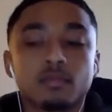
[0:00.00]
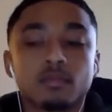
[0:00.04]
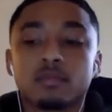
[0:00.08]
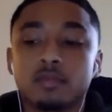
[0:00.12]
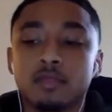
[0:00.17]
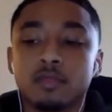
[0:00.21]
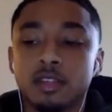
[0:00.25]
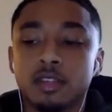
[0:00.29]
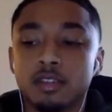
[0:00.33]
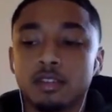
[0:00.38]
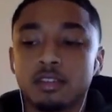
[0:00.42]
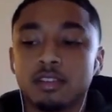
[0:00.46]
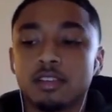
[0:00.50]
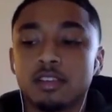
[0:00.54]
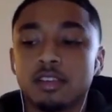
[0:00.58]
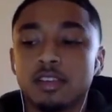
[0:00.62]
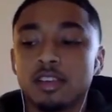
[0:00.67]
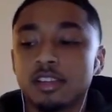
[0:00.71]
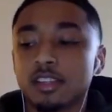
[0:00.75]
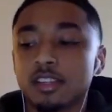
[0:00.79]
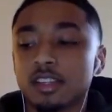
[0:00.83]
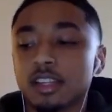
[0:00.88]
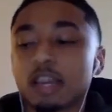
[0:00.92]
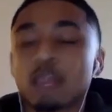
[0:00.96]
Yeah.
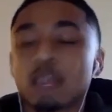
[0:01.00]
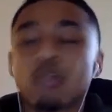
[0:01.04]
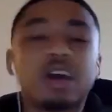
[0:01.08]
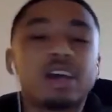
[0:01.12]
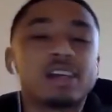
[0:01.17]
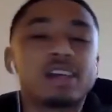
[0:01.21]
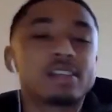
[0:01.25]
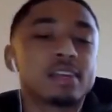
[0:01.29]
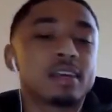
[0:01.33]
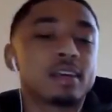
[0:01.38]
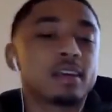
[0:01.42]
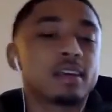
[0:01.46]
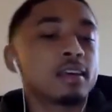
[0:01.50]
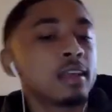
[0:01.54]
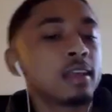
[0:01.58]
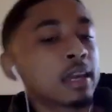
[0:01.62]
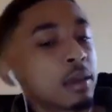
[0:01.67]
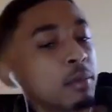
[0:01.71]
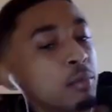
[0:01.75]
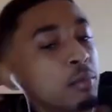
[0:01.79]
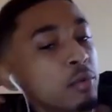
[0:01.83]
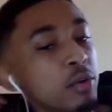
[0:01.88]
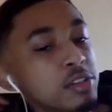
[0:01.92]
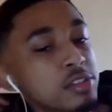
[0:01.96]
So like why is that like
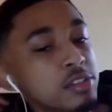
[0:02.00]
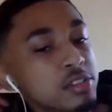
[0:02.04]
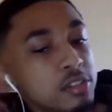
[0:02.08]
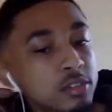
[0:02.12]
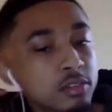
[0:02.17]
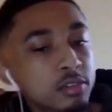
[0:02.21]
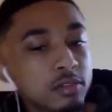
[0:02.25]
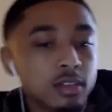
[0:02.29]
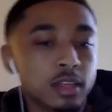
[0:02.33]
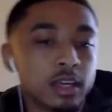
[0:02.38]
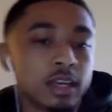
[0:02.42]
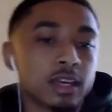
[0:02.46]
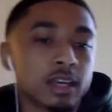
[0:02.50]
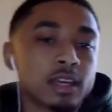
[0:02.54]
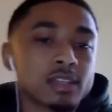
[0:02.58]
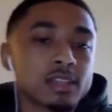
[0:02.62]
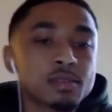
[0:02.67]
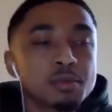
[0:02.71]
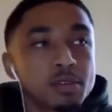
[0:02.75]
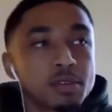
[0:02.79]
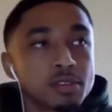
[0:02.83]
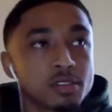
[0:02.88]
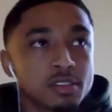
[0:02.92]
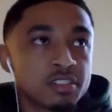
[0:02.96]
important to you? Like as
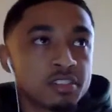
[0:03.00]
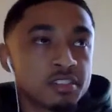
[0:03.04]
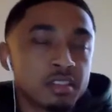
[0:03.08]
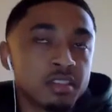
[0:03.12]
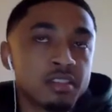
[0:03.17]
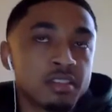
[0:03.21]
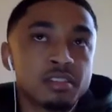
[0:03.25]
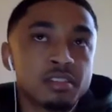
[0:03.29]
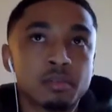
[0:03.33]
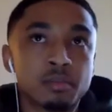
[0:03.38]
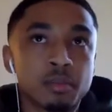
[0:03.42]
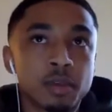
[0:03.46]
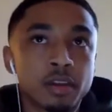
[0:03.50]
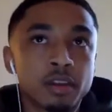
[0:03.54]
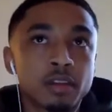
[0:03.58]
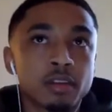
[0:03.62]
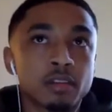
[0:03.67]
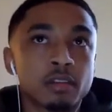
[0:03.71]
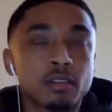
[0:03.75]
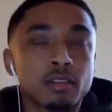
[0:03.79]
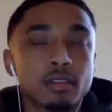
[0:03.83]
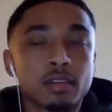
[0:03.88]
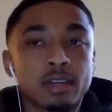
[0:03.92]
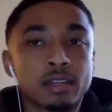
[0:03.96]
opposed to just getting somebody
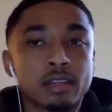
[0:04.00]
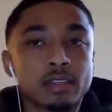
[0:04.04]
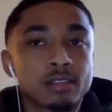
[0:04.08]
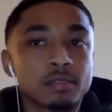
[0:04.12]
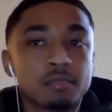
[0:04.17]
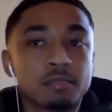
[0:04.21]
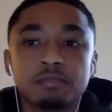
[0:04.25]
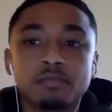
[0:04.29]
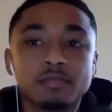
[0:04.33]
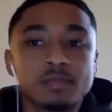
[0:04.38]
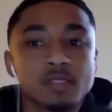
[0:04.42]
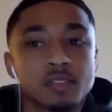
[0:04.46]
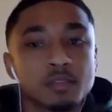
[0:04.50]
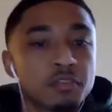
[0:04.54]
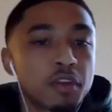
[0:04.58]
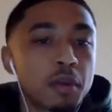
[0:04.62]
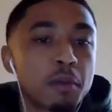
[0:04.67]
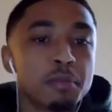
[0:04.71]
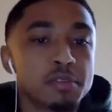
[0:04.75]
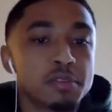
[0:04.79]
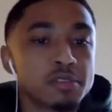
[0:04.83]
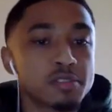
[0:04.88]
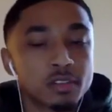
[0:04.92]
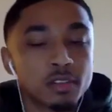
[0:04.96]
to like some
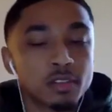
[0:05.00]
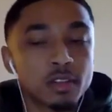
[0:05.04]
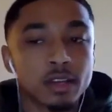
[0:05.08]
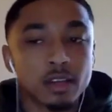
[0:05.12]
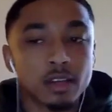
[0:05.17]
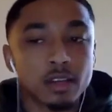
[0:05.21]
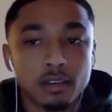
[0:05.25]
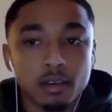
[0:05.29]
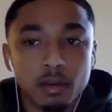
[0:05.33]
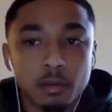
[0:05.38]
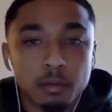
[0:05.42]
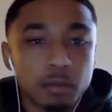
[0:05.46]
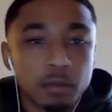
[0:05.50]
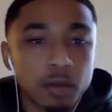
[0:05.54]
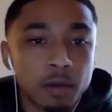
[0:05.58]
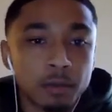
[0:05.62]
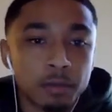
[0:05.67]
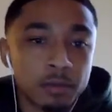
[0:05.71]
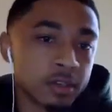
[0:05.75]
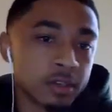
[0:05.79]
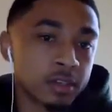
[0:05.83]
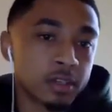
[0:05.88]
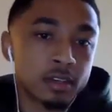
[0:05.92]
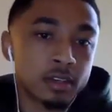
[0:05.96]
famous or like
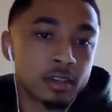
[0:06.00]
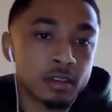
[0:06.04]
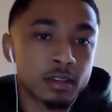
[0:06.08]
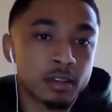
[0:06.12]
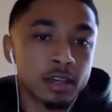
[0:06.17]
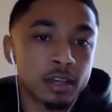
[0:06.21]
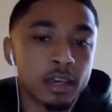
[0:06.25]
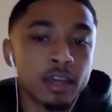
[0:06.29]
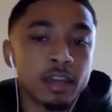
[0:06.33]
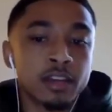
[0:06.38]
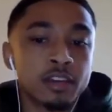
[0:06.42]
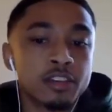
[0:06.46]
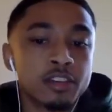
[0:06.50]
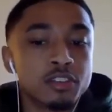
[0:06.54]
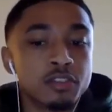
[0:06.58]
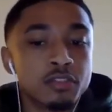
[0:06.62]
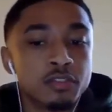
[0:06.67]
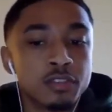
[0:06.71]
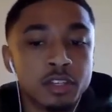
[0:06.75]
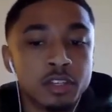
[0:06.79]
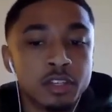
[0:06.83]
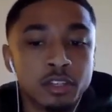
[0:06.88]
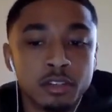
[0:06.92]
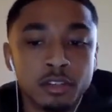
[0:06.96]
popping nigga to like edit your
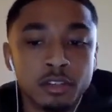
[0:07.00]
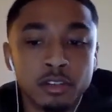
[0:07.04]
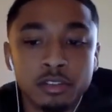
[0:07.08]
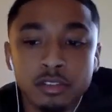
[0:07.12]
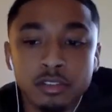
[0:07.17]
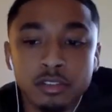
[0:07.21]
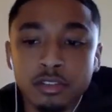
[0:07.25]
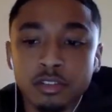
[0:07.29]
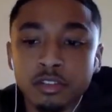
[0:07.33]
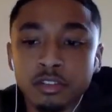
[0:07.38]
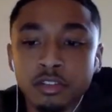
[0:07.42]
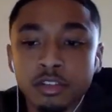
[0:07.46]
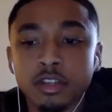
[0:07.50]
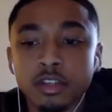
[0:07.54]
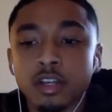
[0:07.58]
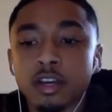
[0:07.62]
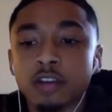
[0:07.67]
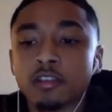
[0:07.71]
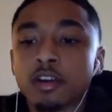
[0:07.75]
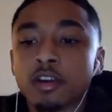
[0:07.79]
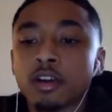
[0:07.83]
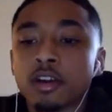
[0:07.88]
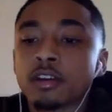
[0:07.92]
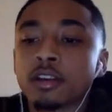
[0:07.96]
videos or do your
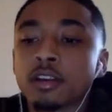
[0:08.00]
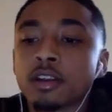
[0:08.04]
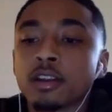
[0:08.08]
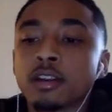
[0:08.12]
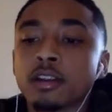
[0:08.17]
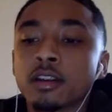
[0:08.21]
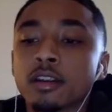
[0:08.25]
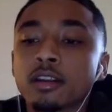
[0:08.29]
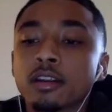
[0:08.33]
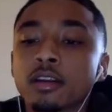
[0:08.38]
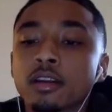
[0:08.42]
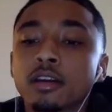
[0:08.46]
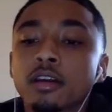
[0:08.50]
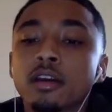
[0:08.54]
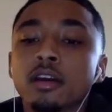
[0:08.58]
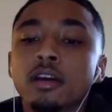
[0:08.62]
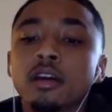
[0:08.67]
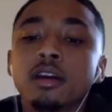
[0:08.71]
cover art or da da da. Da.